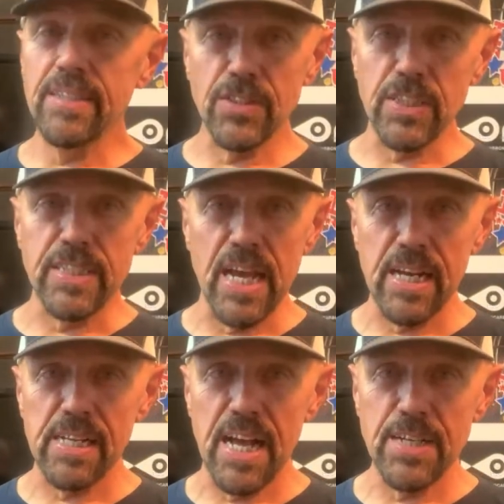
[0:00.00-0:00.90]
There's a 10
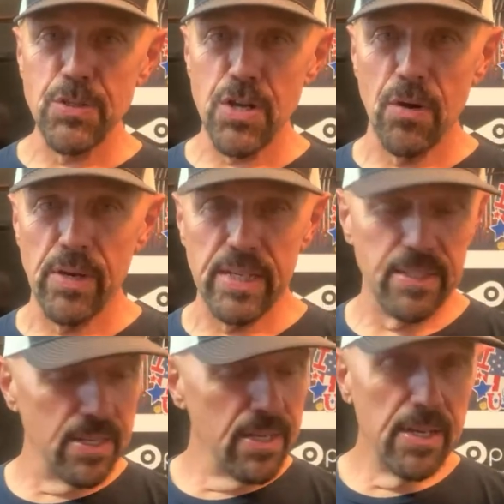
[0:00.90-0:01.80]
o'clock showing
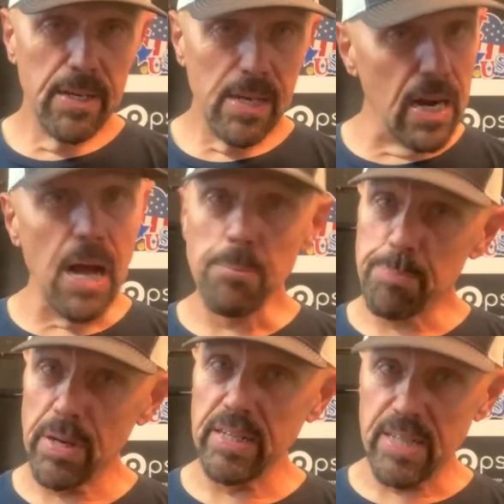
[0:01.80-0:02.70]
and I'm
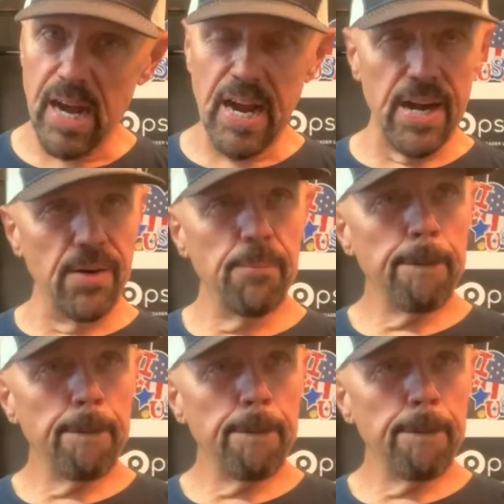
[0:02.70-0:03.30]
pretty tired